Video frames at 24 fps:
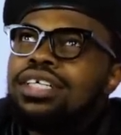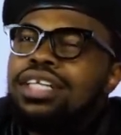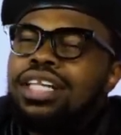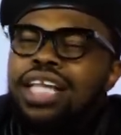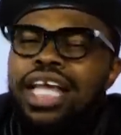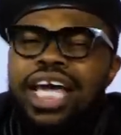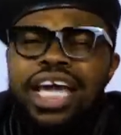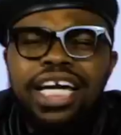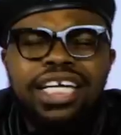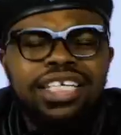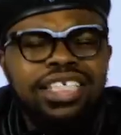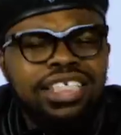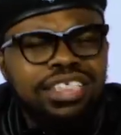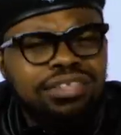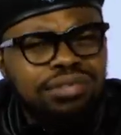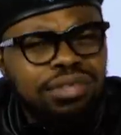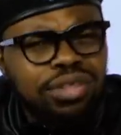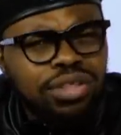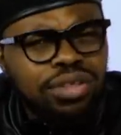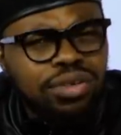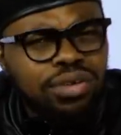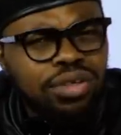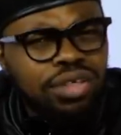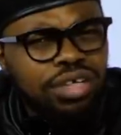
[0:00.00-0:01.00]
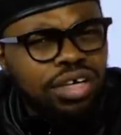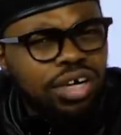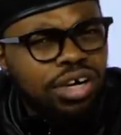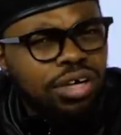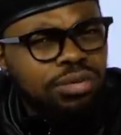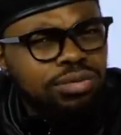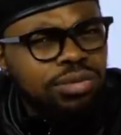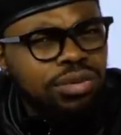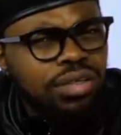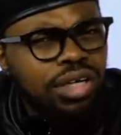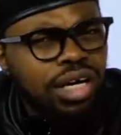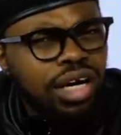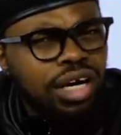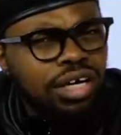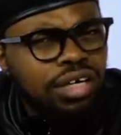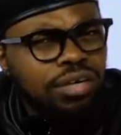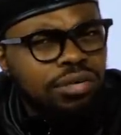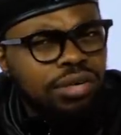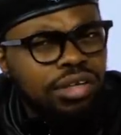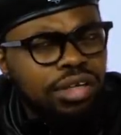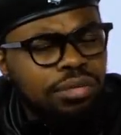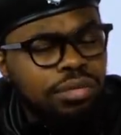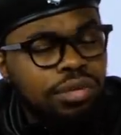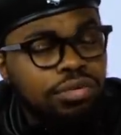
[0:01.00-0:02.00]
Like this video, it helps with the
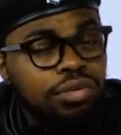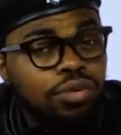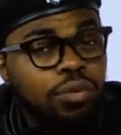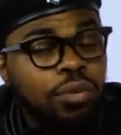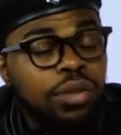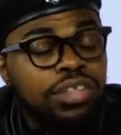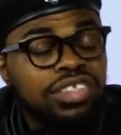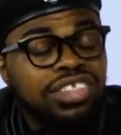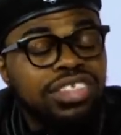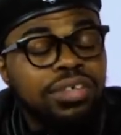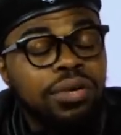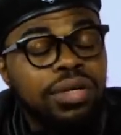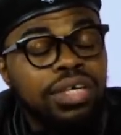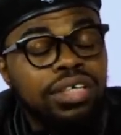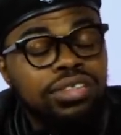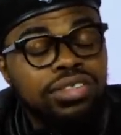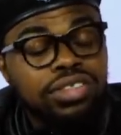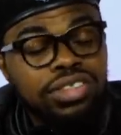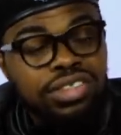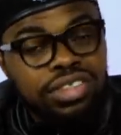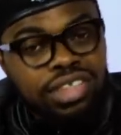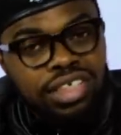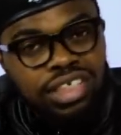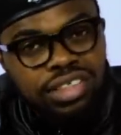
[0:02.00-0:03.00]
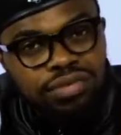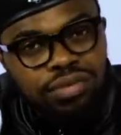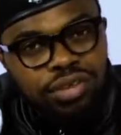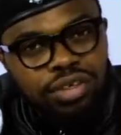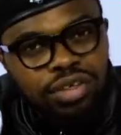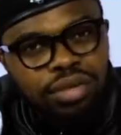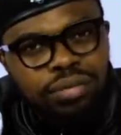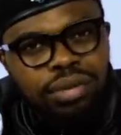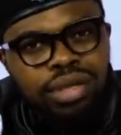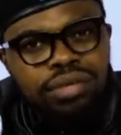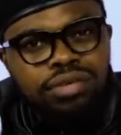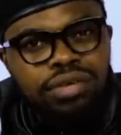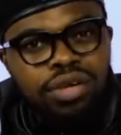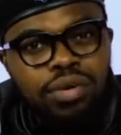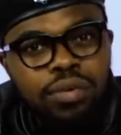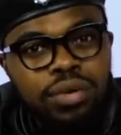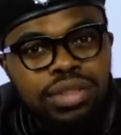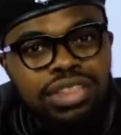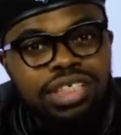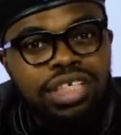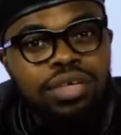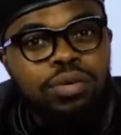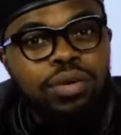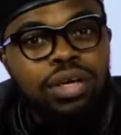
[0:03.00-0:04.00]
algorithm if you want someone else to see this video. But if you don't
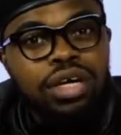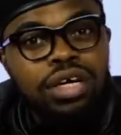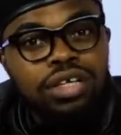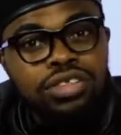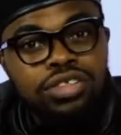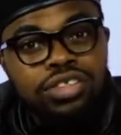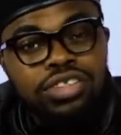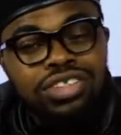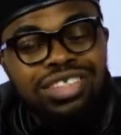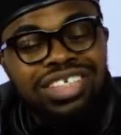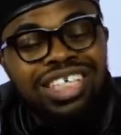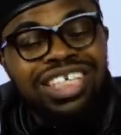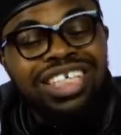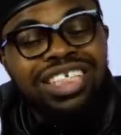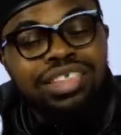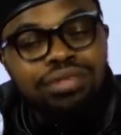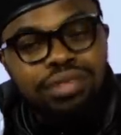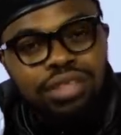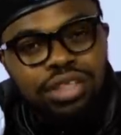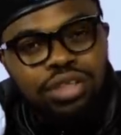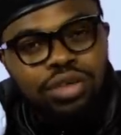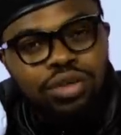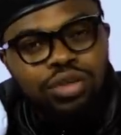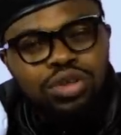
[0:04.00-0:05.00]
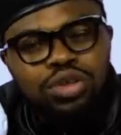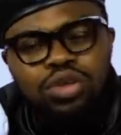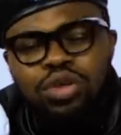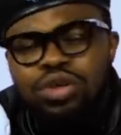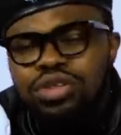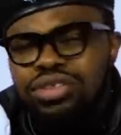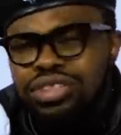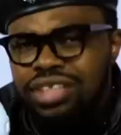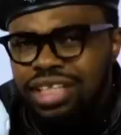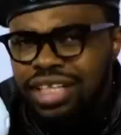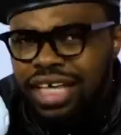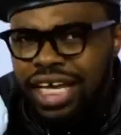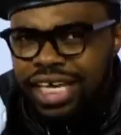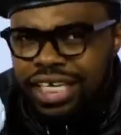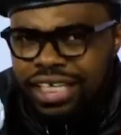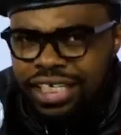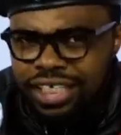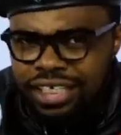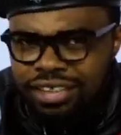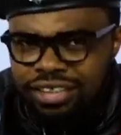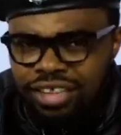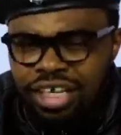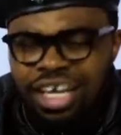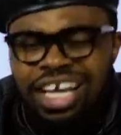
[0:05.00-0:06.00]
want anyone else to see this video, don't
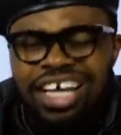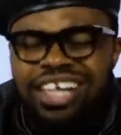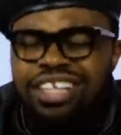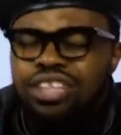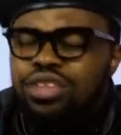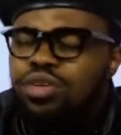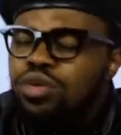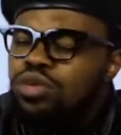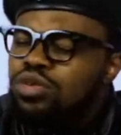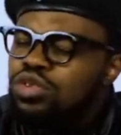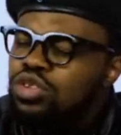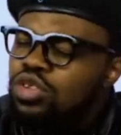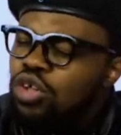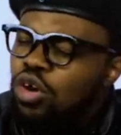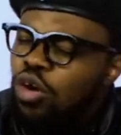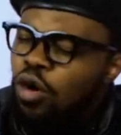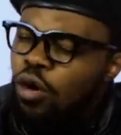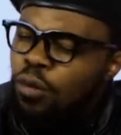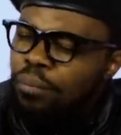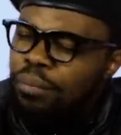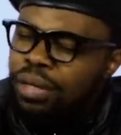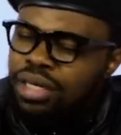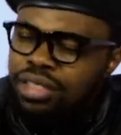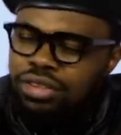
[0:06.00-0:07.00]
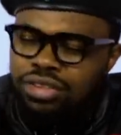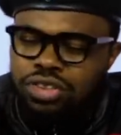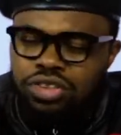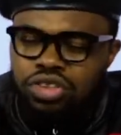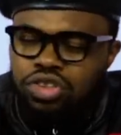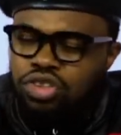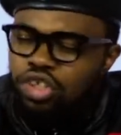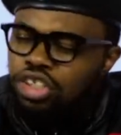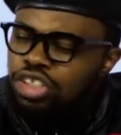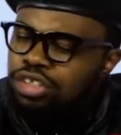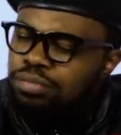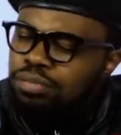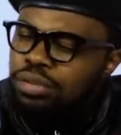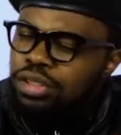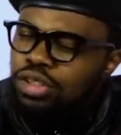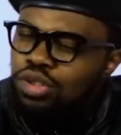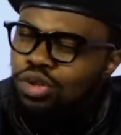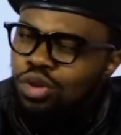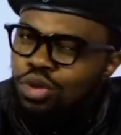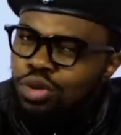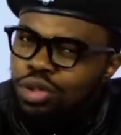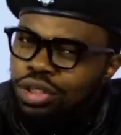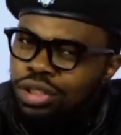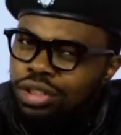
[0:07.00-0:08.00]
like it. Don't comment. Just be
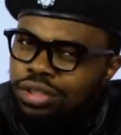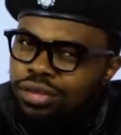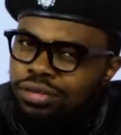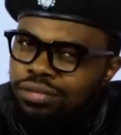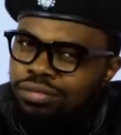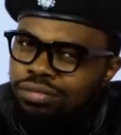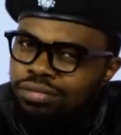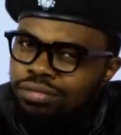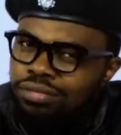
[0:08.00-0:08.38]
going.